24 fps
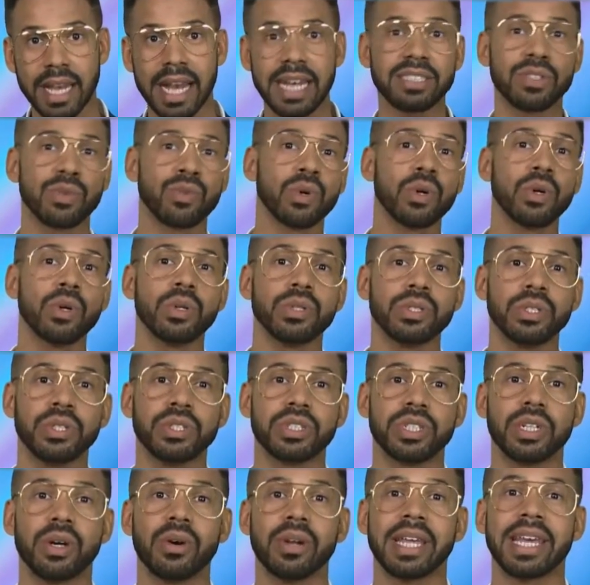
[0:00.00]
As a rule, you
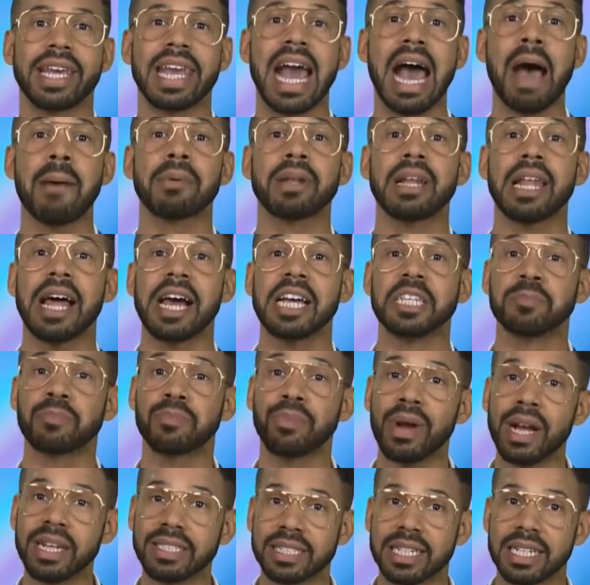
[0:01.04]
should only capitalize
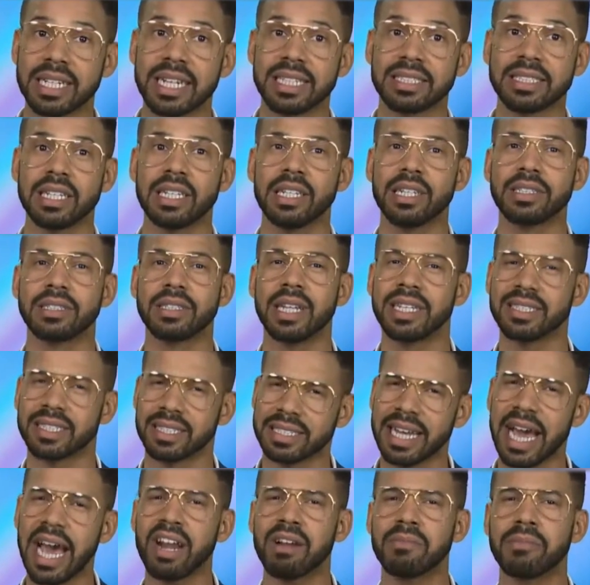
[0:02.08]
president as
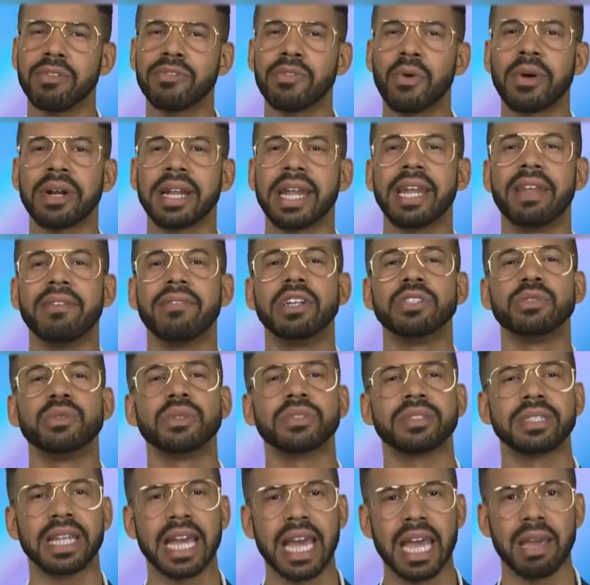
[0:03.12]
a title before an
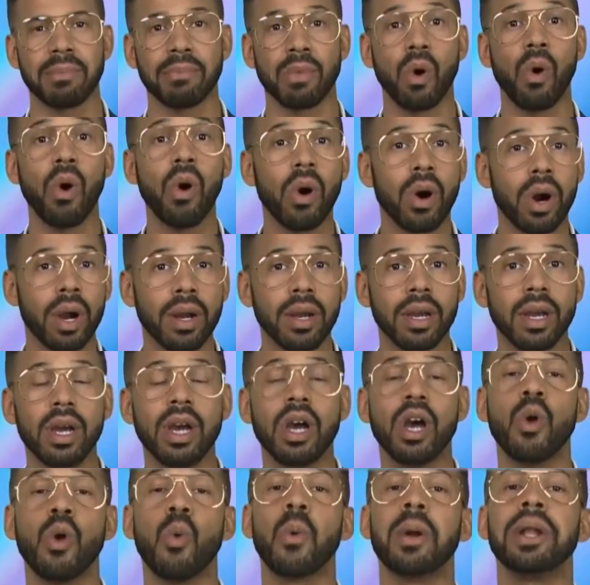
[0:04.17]
individual's name or
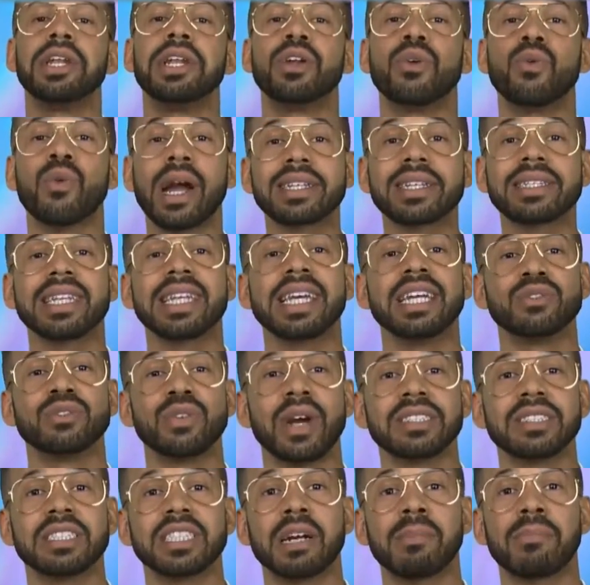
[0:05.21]
when directly
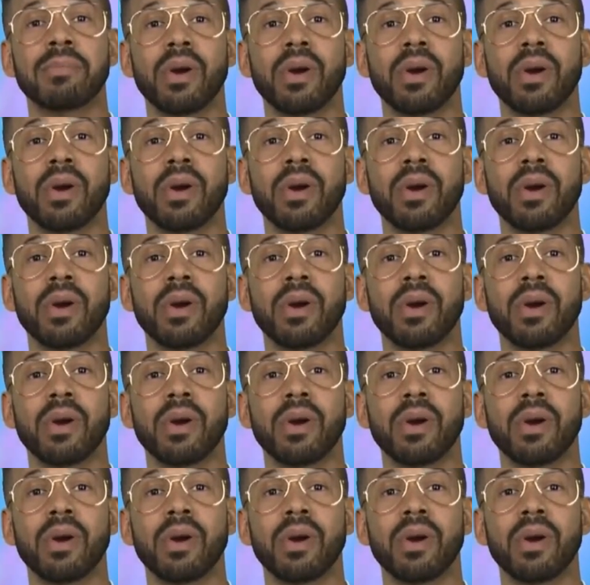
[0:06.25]
addressing a